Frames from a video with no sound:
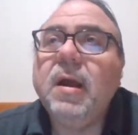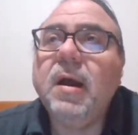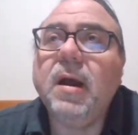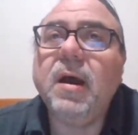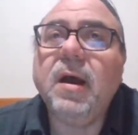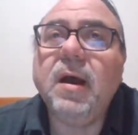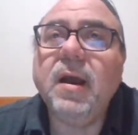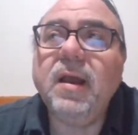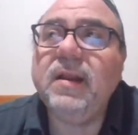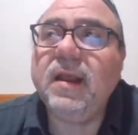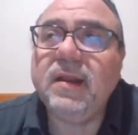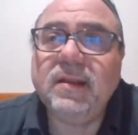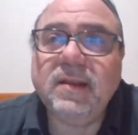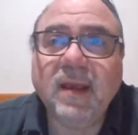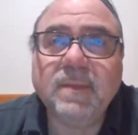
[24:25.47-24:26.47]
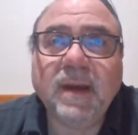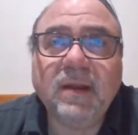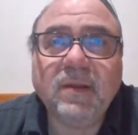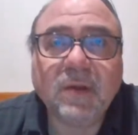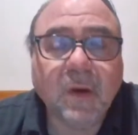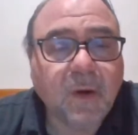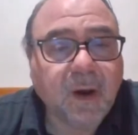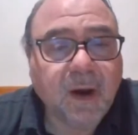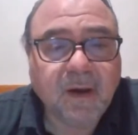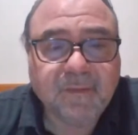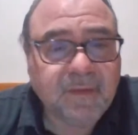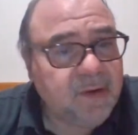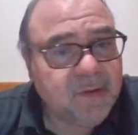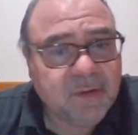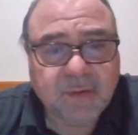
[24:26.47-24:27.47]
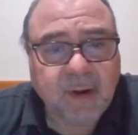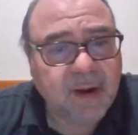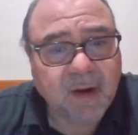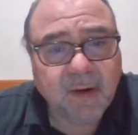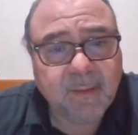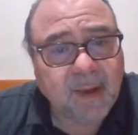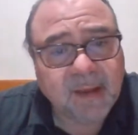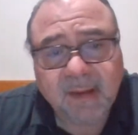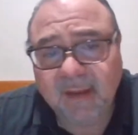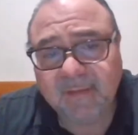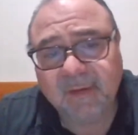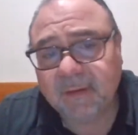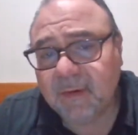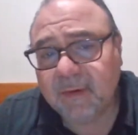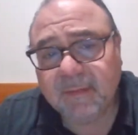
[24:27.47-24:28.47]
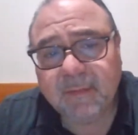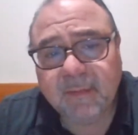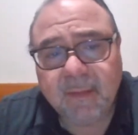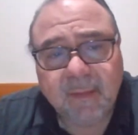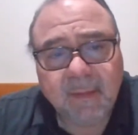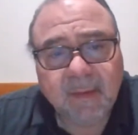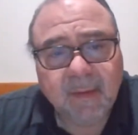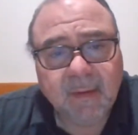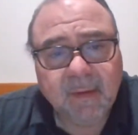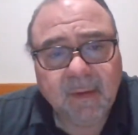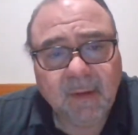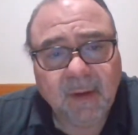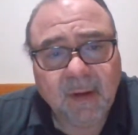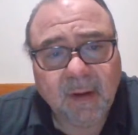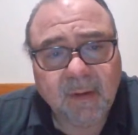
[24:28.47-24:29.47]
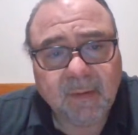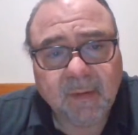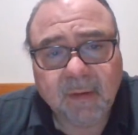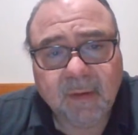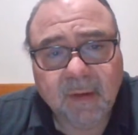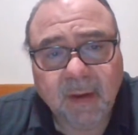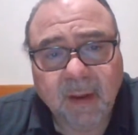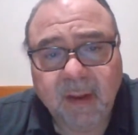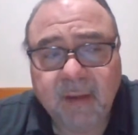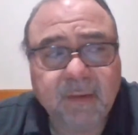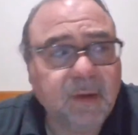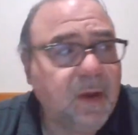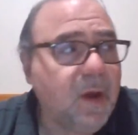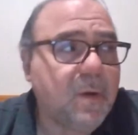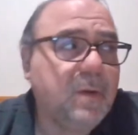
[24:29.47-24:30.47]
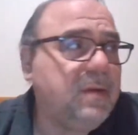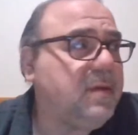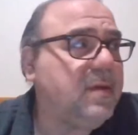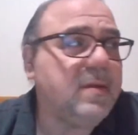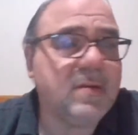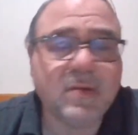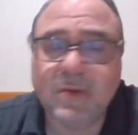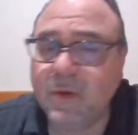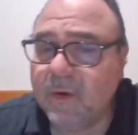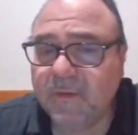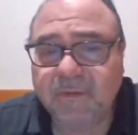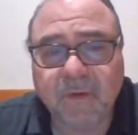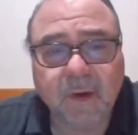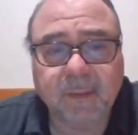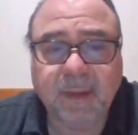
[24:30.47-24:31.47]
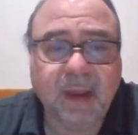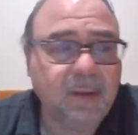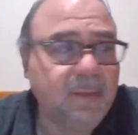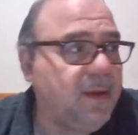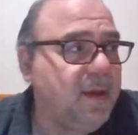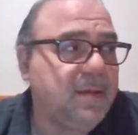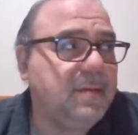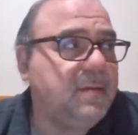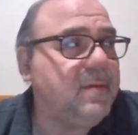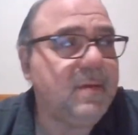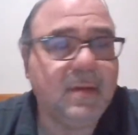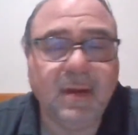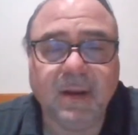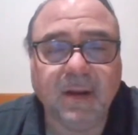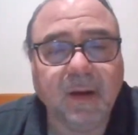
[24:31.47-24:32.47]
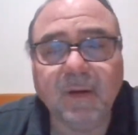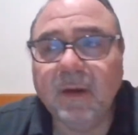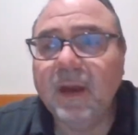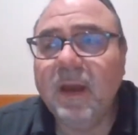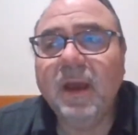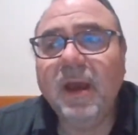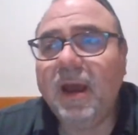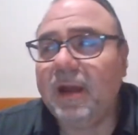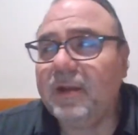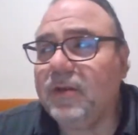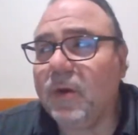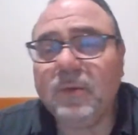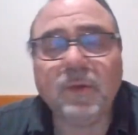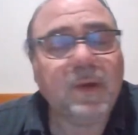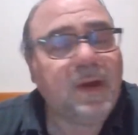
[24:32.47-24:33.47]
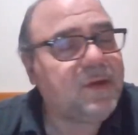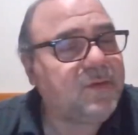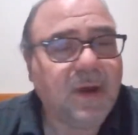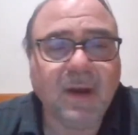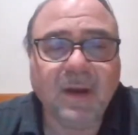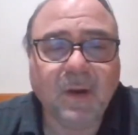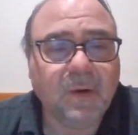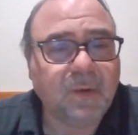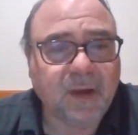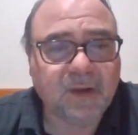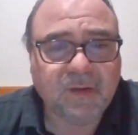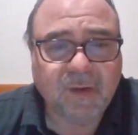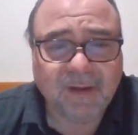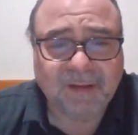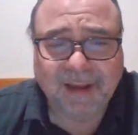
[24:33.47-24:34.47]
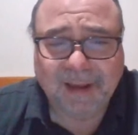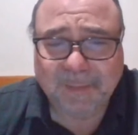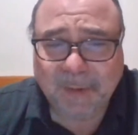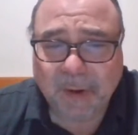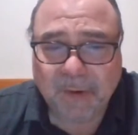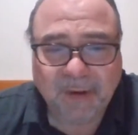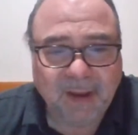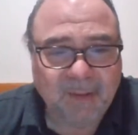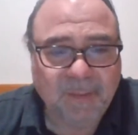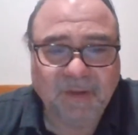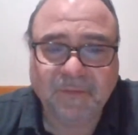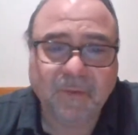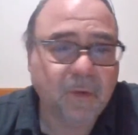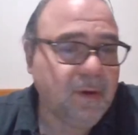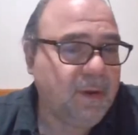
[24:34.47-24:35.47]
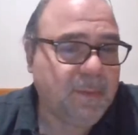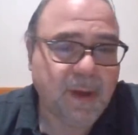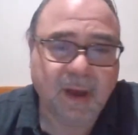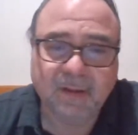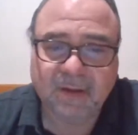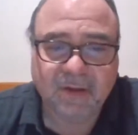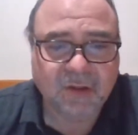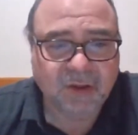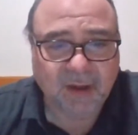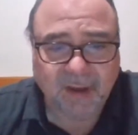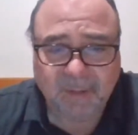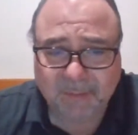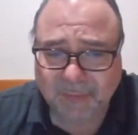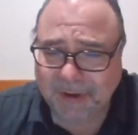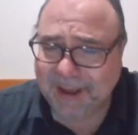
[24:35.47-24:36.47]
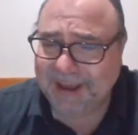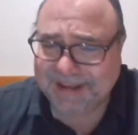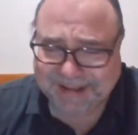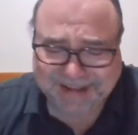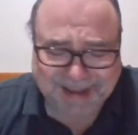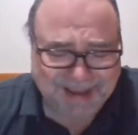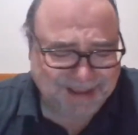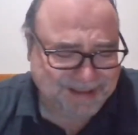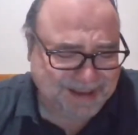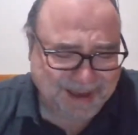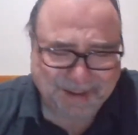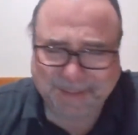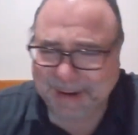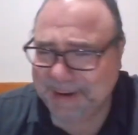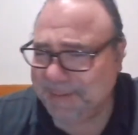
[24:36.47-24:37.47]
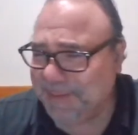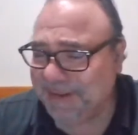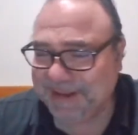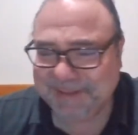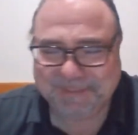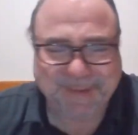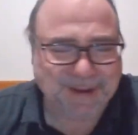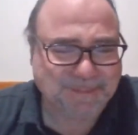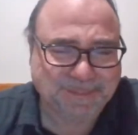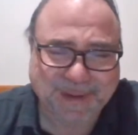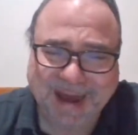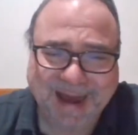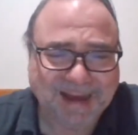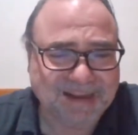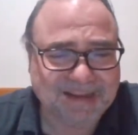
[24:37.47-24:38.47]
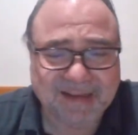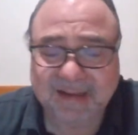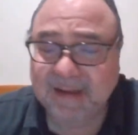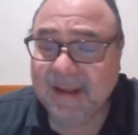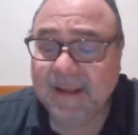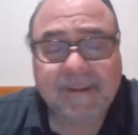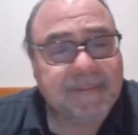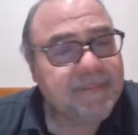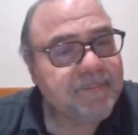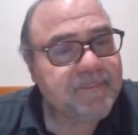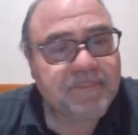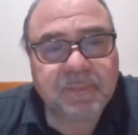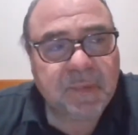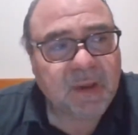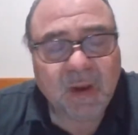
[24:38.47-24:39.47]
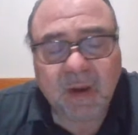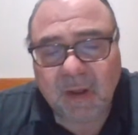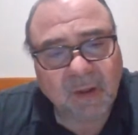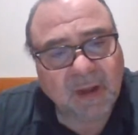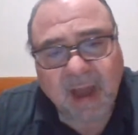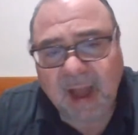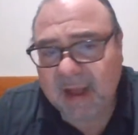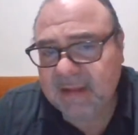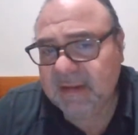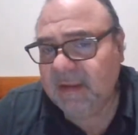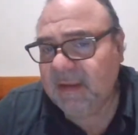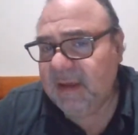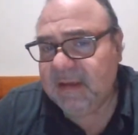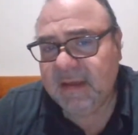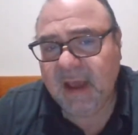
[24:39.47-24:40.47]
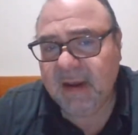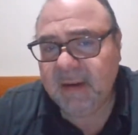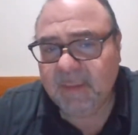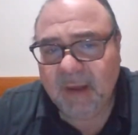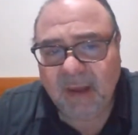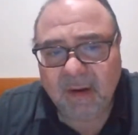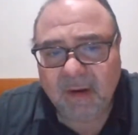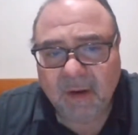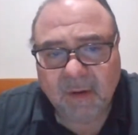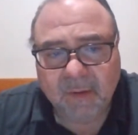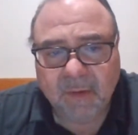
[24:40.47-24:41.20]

And they had to take my toe off, and he was right here in my living room, you know. He'd go into the store for me, getting, you know, I told him the restaurant, go to Restaurant Depot and get me 40 pounds of chicken breast. He's coming in with this big box, and, you know, he'll constantly say to me, you